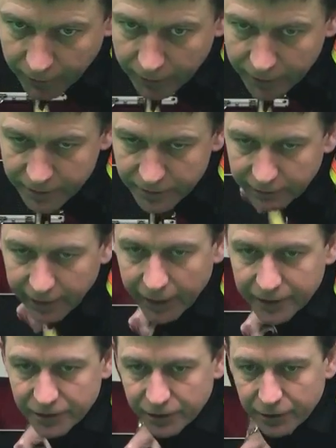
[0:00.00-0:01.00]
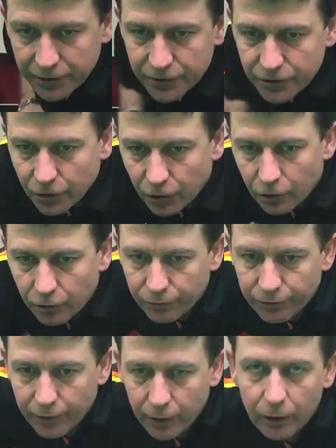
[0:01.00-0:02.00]
is the essence
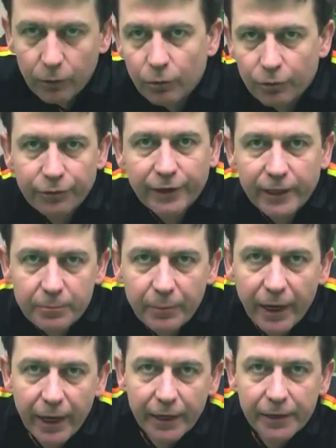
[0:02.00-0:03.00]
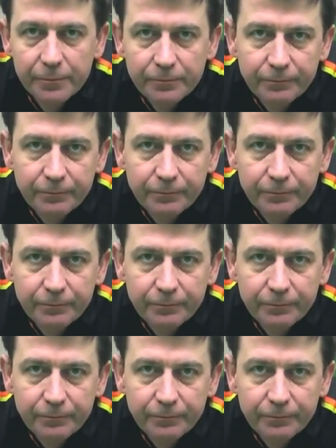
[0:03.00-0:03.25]
of all feedback